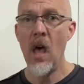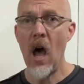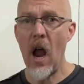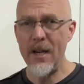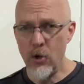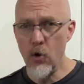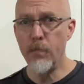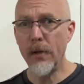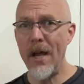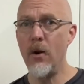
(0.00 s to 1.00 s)
I do
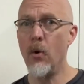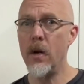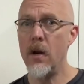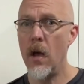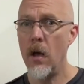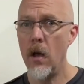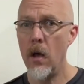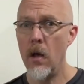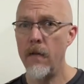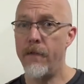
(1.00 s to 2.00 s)
plan on
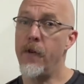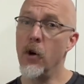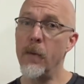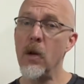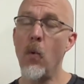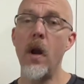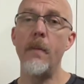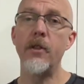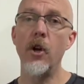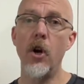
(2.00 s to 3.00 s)
filming when I'm
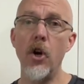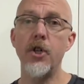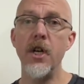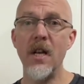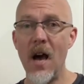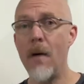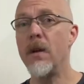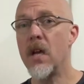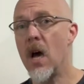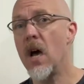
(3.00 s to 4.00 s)
at the Hershey
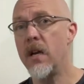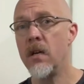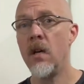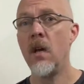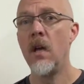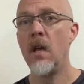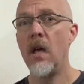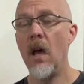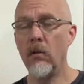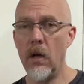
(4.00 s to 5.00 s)
Comic Con.
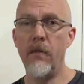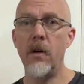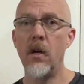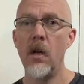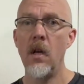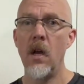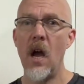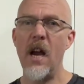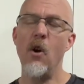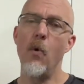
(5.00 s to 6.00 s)
However,
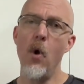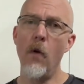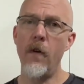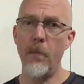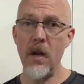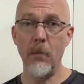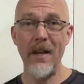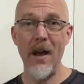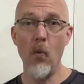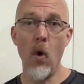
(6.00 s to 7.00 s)
I don't know if I'll be able to
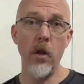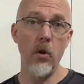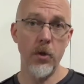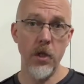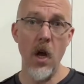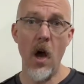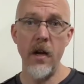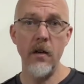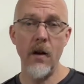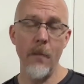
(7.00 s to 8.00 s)
get one of those done,
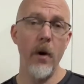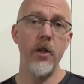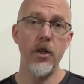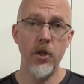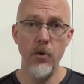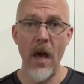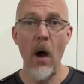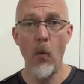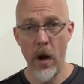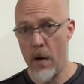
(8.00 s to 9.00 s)
and I might just do
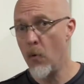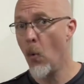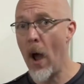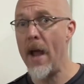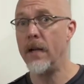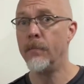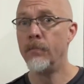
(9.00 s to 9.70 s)
that when I'm away.